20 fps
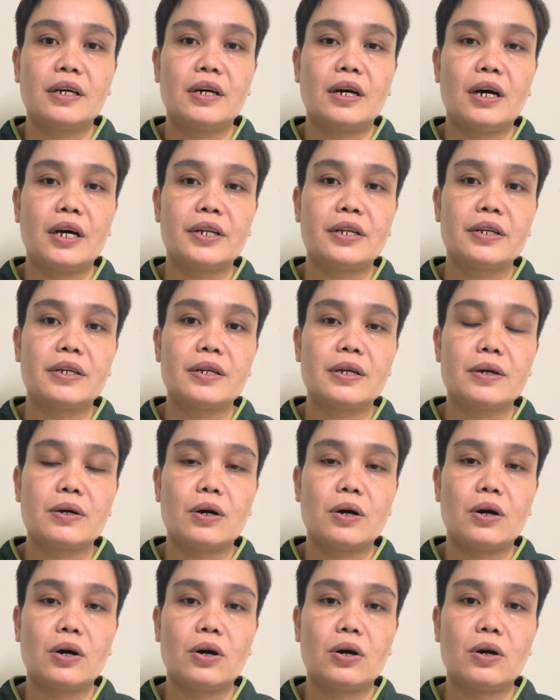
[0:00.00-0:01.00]
and
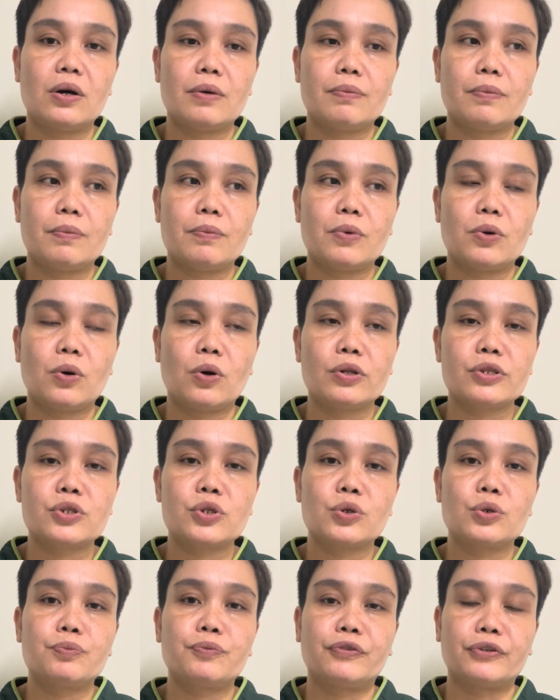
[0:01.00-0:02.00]

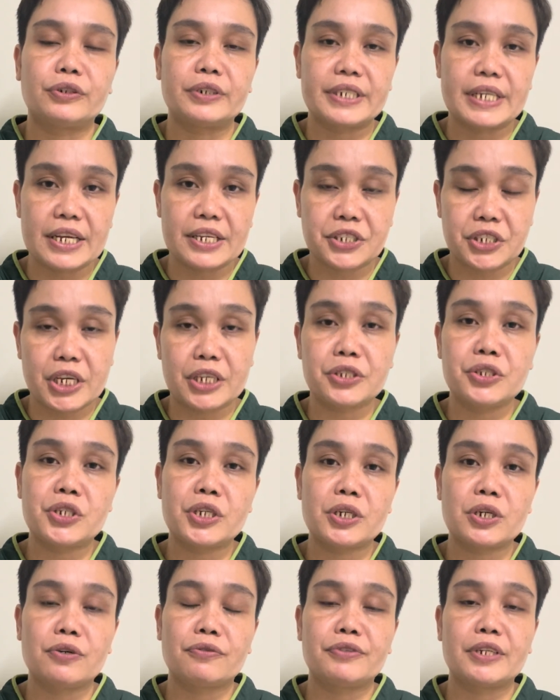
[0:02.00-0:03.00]
also for the changing
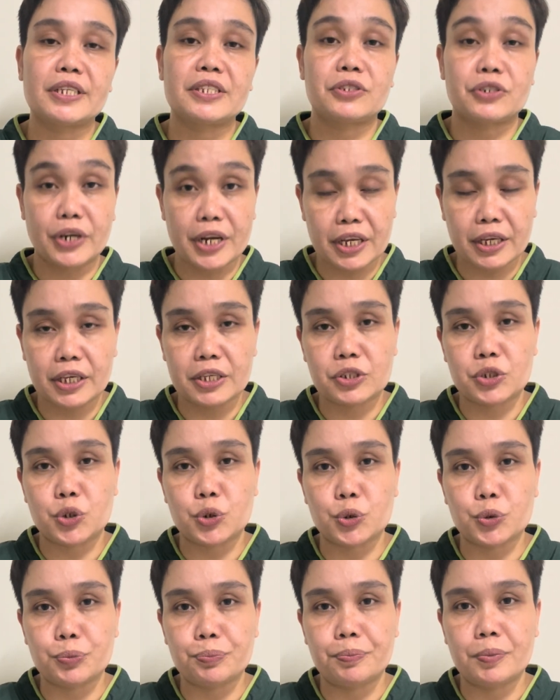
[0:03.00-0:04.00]
of the trachea
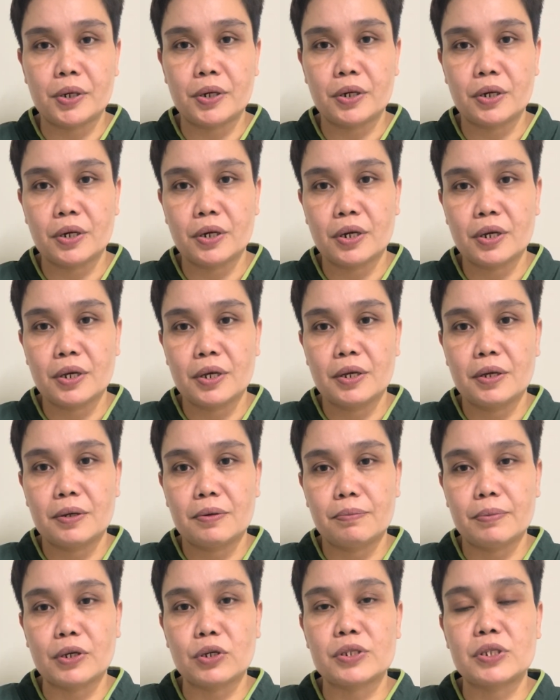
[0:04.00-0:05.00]
tube,
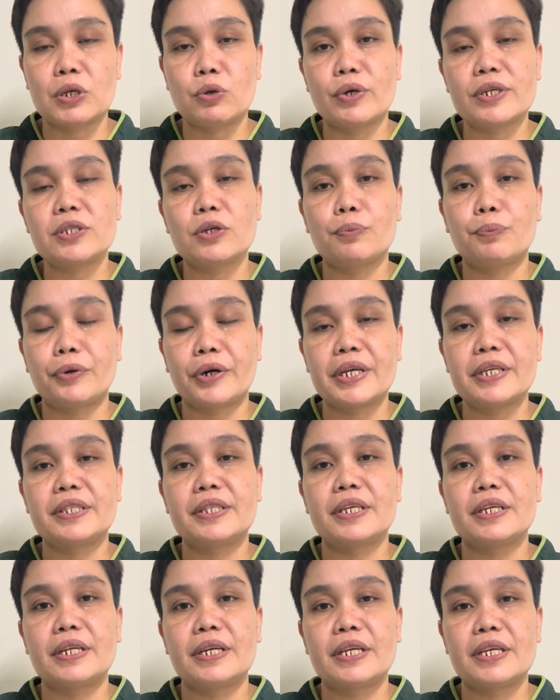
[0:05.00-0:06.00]
because he was
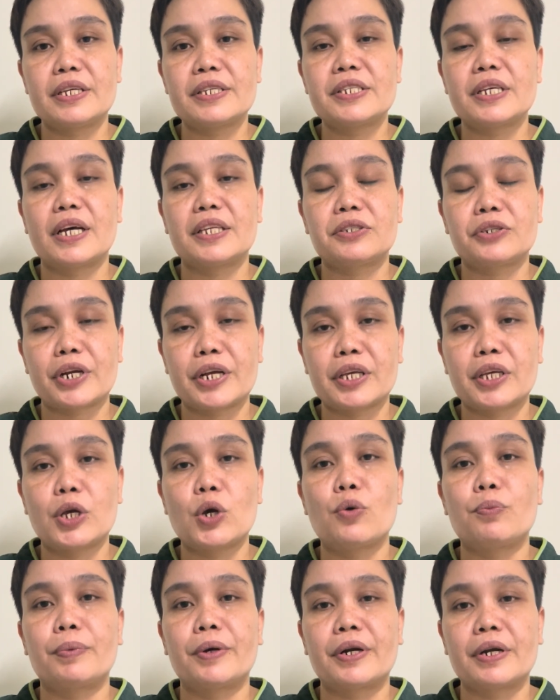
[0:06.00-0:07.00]
operated. He is a
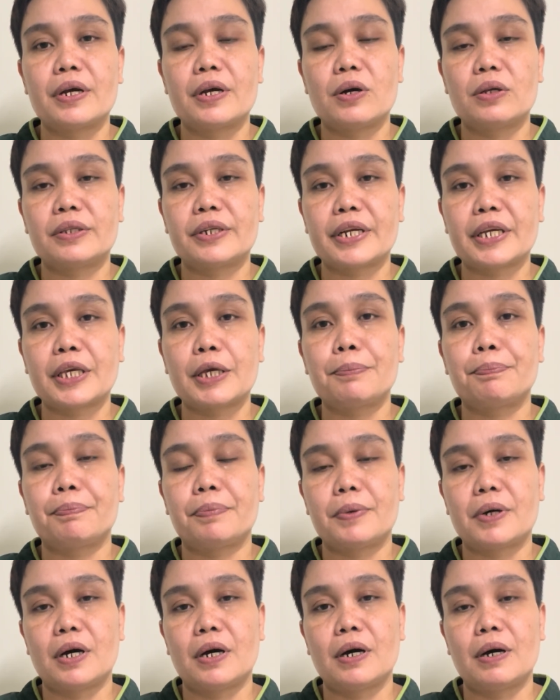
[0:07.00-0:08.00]

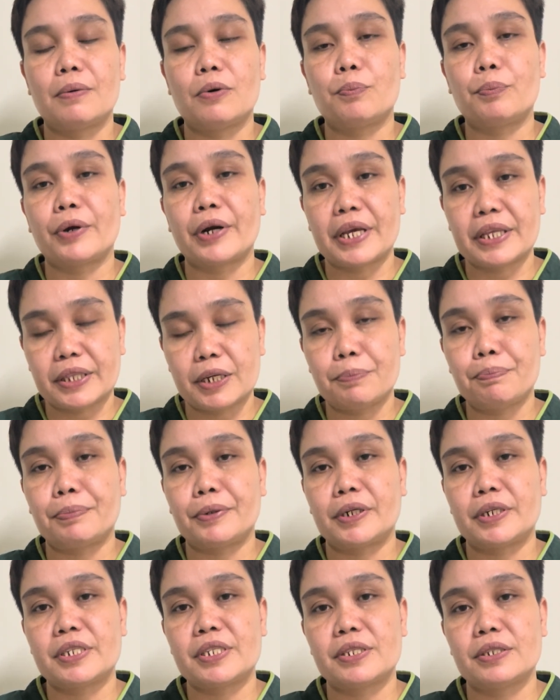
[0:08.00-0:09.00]
operated
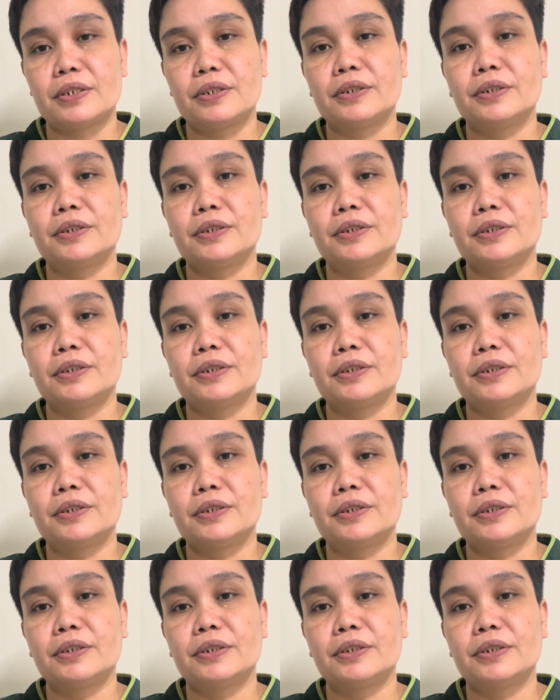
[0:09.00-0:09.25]
person.